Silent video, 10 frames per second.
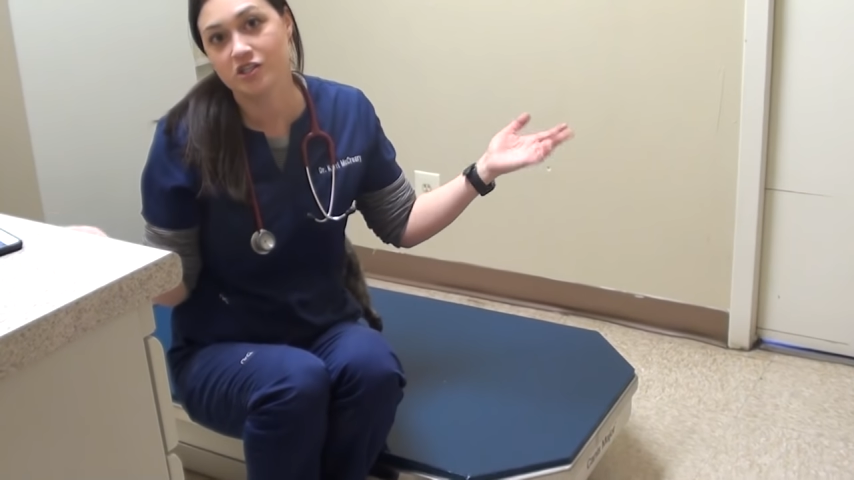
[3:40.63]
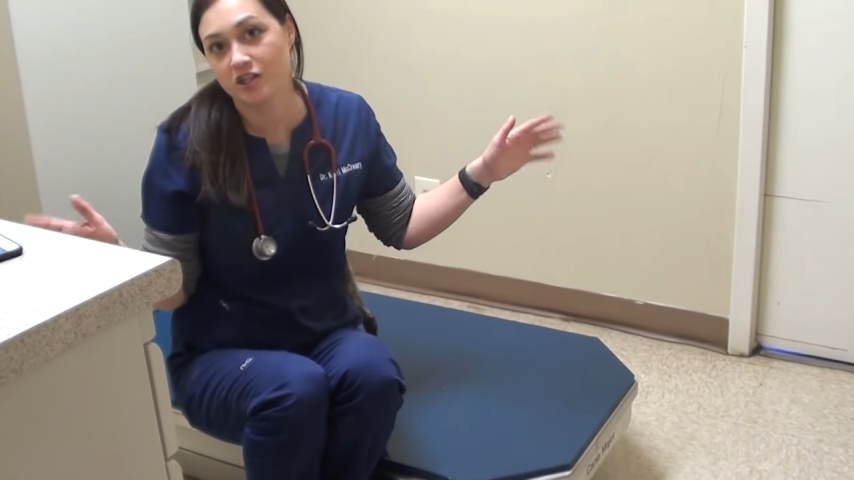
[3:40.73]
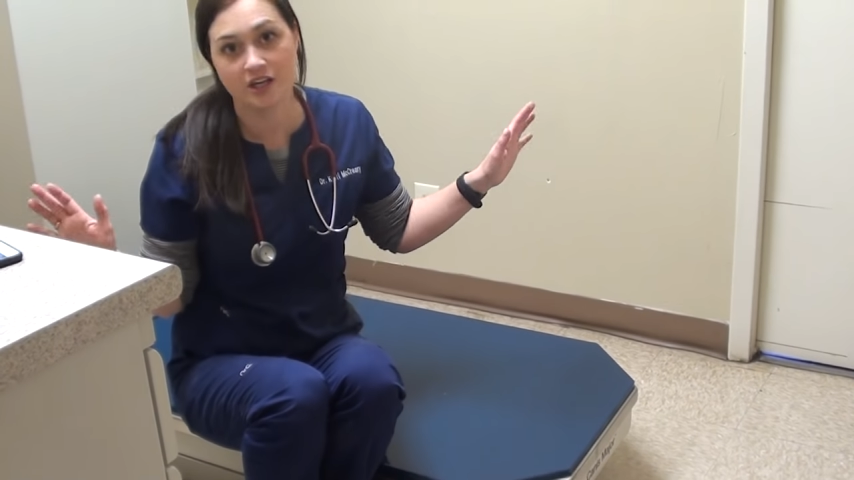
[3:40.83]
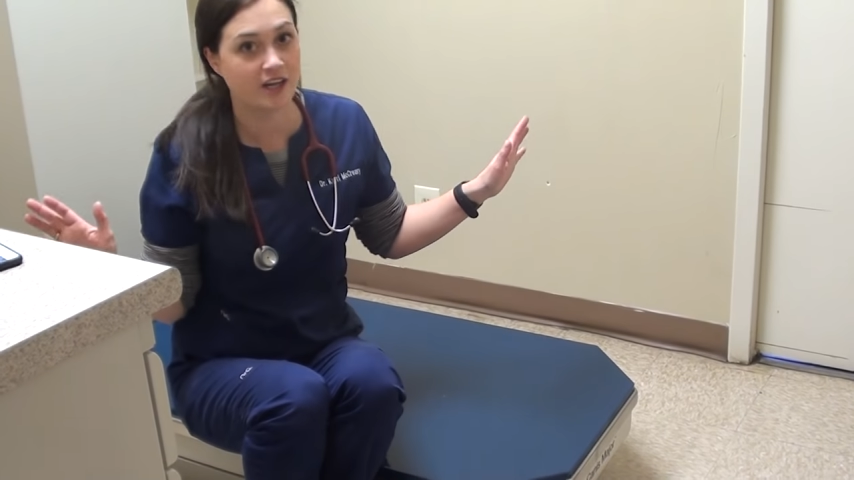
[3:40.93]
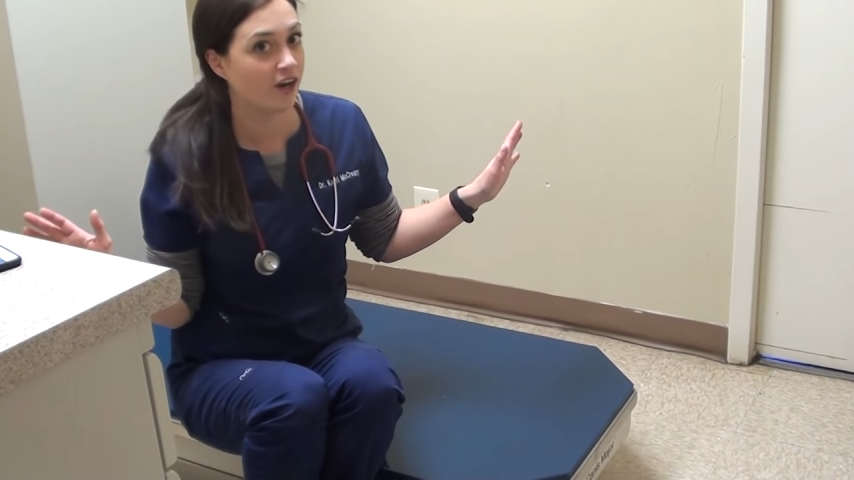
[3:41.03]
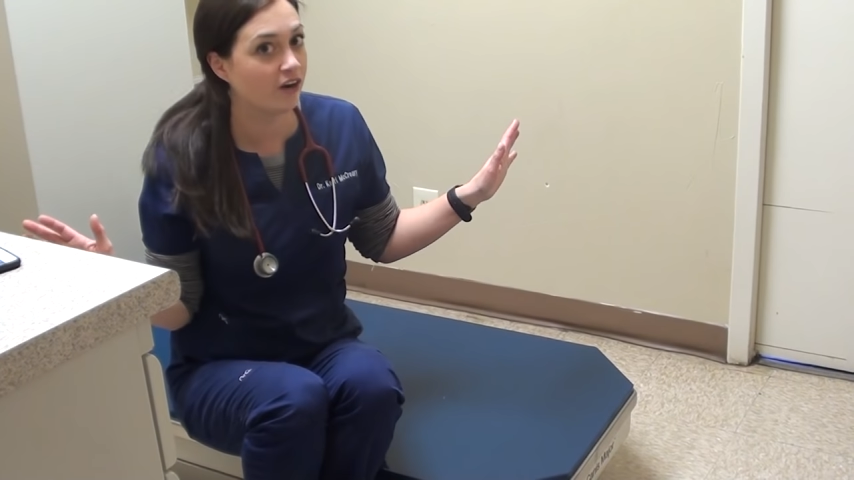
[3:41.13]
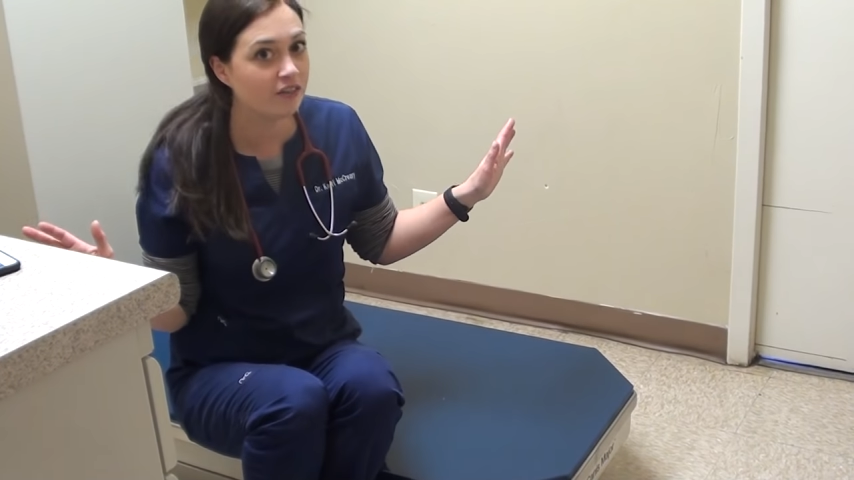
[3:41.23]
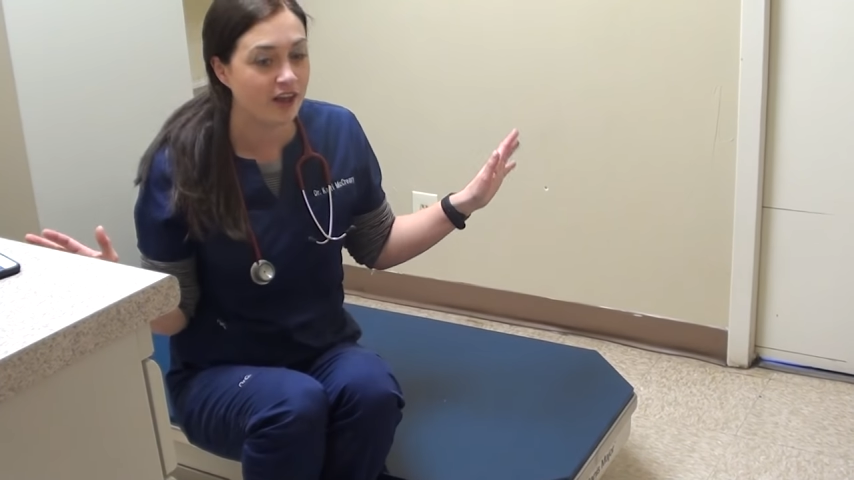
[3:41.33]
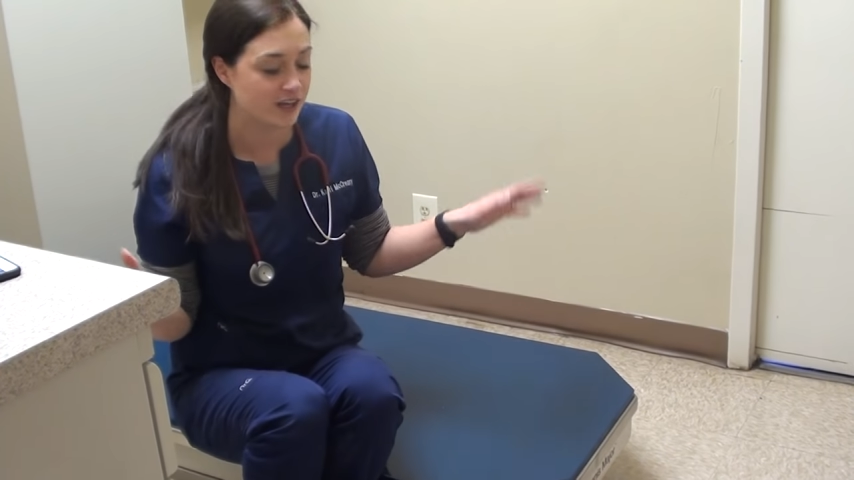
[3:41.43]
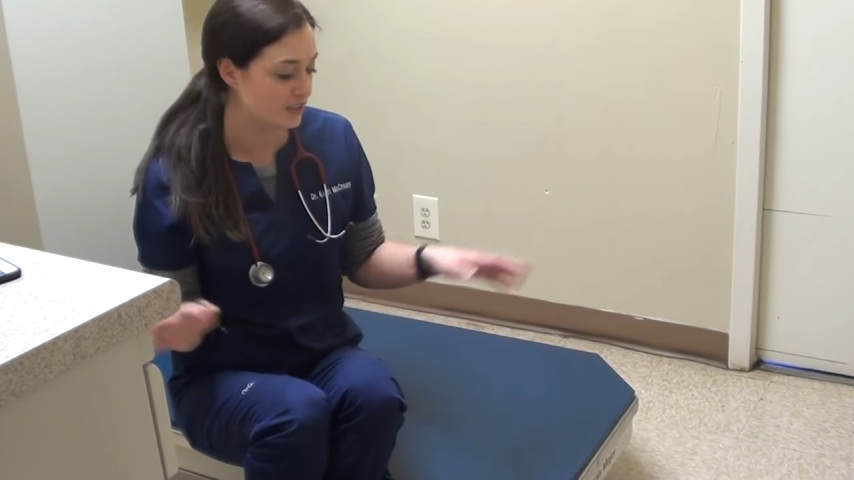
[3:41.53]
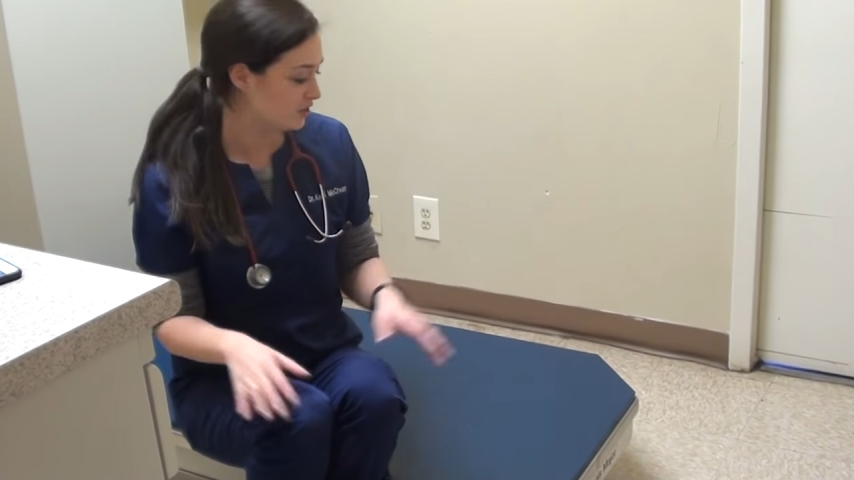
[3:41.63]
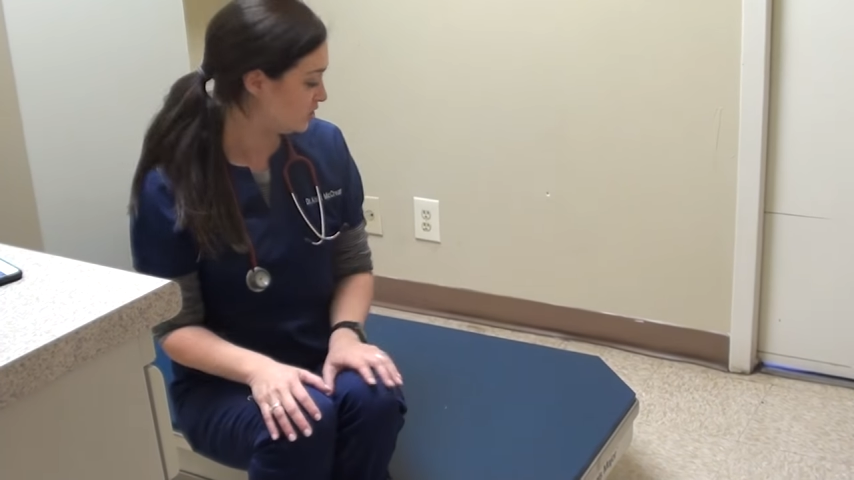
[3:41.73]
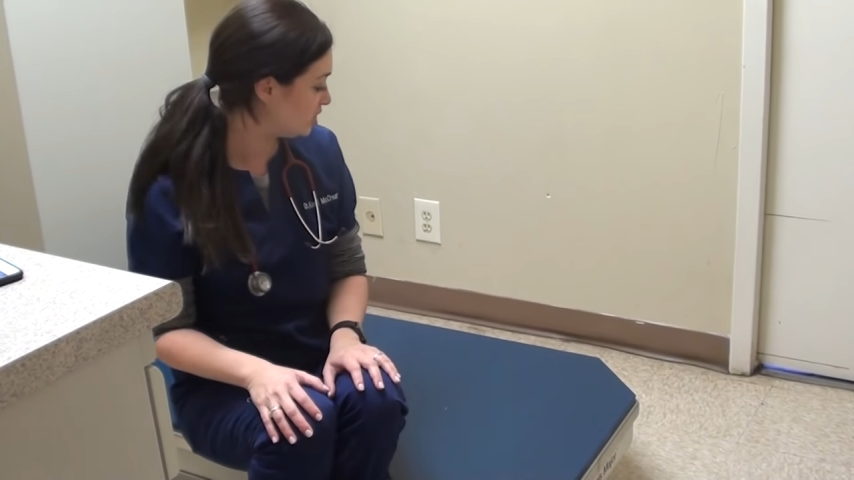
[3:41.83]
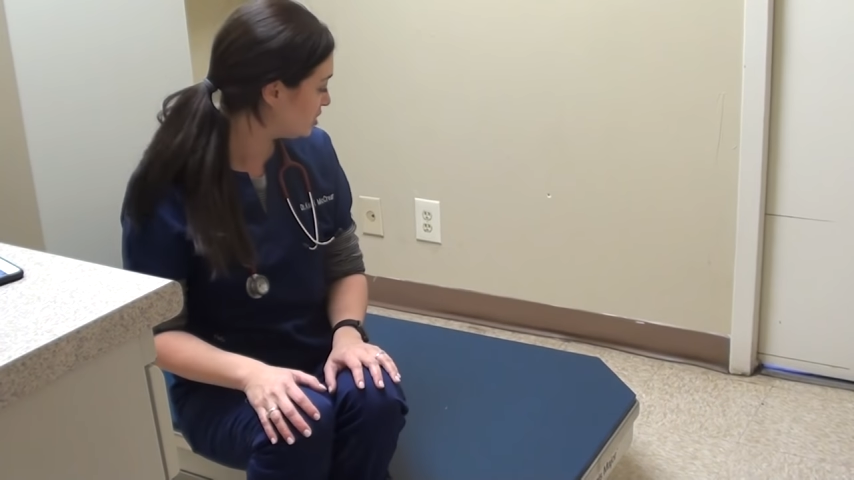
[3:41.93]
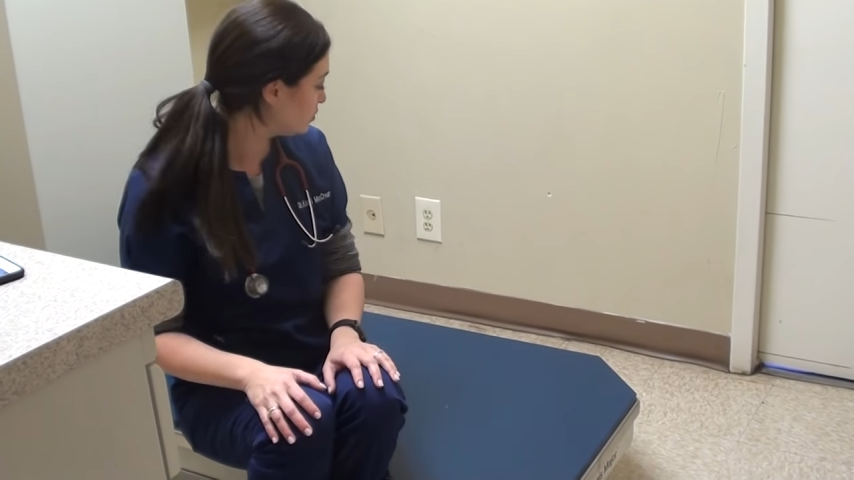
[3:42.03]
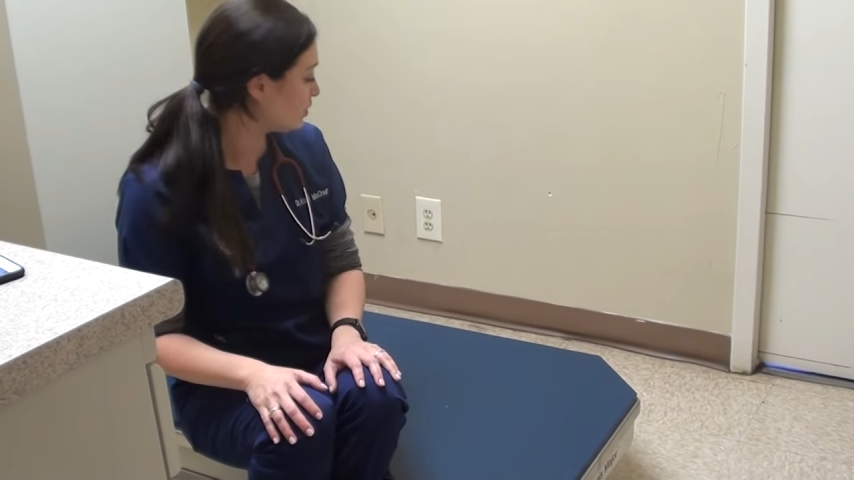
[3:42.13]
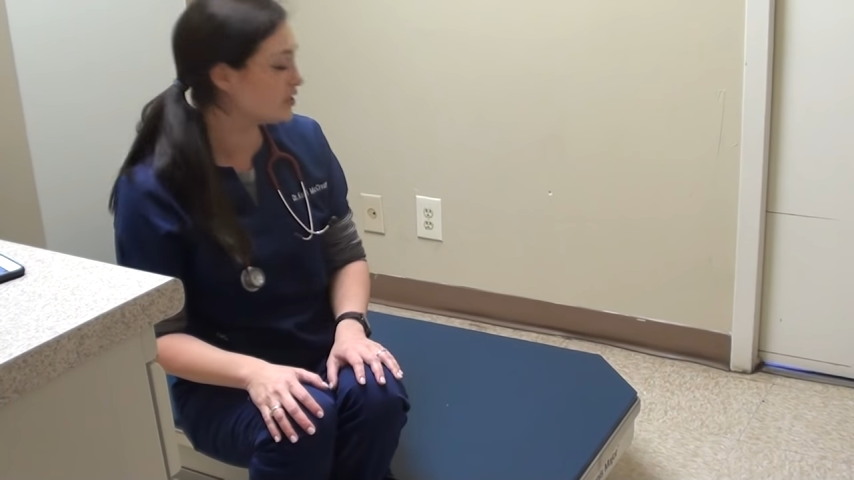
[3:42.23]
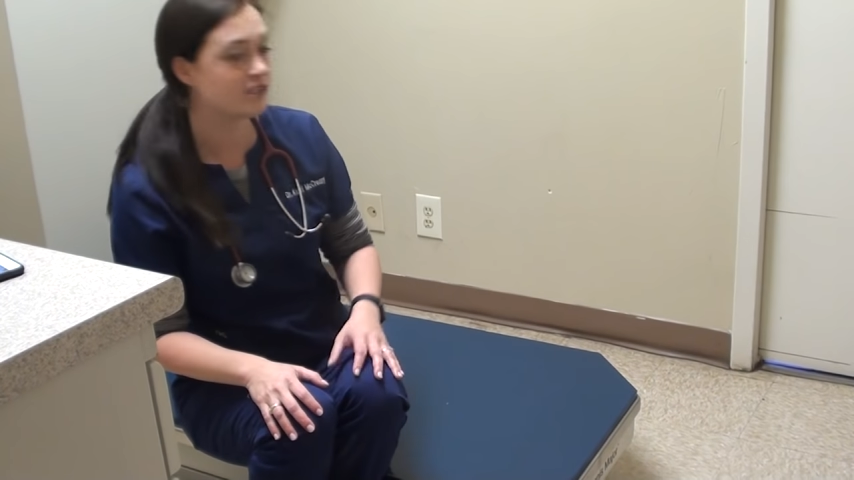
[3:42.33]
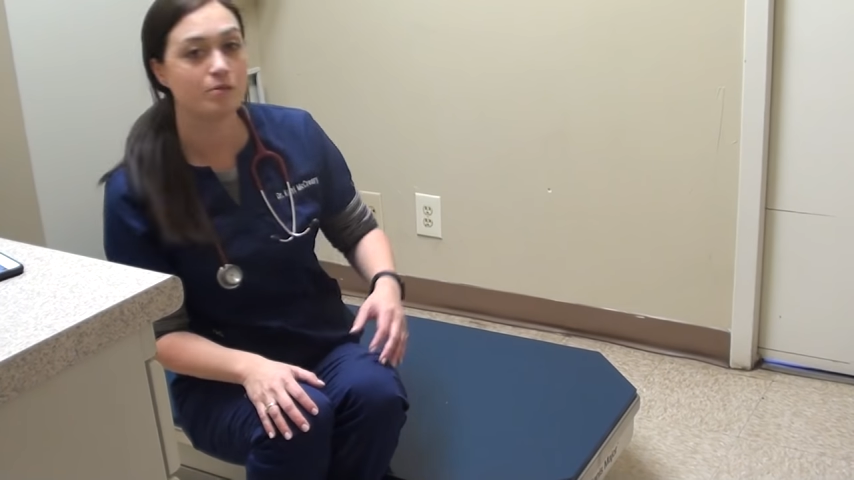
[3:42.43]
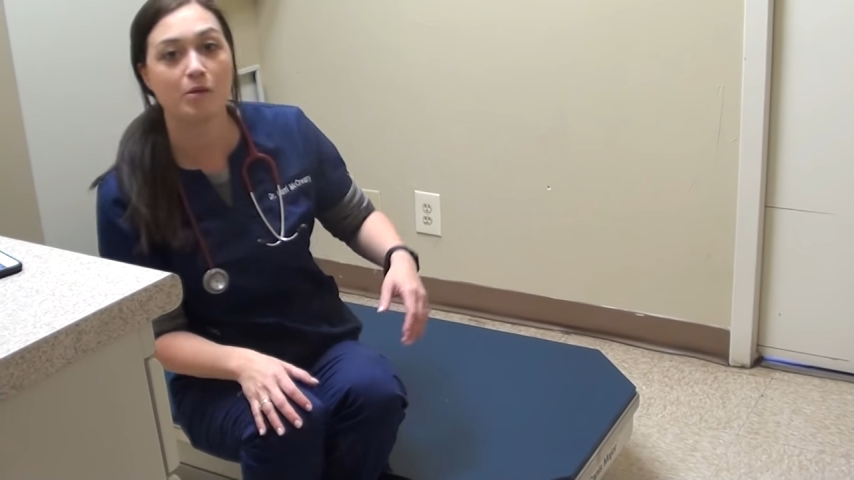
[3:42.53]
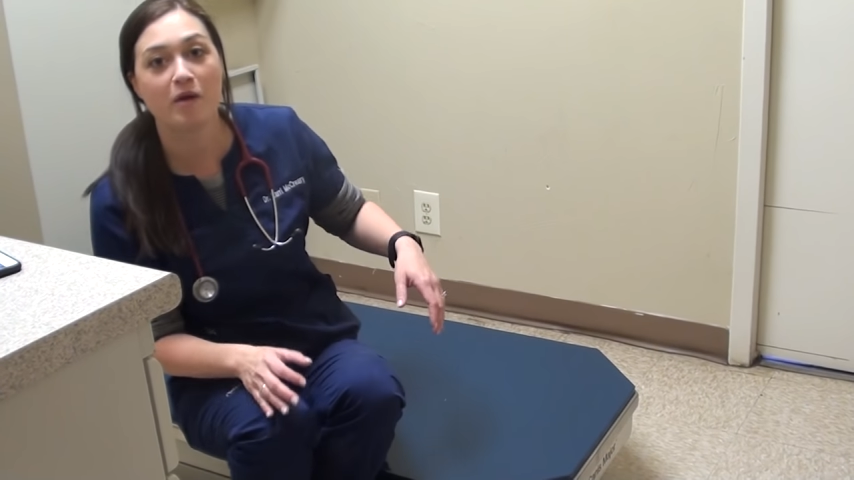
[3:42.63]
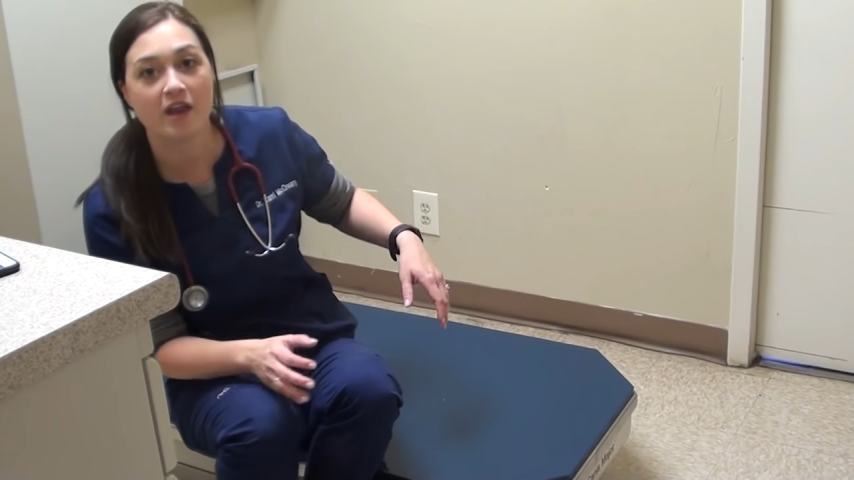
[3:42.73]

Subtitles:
She could care less. She just wants to be